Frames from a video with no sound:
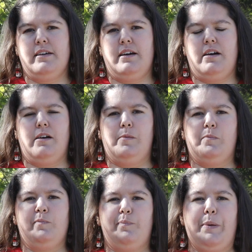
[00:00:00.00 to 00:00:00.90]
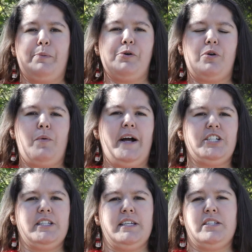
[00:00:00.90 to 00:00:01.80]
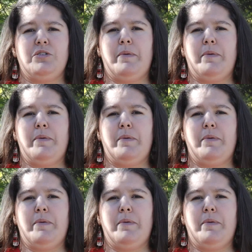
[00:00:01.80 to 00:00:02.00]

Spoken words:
People who are watching this,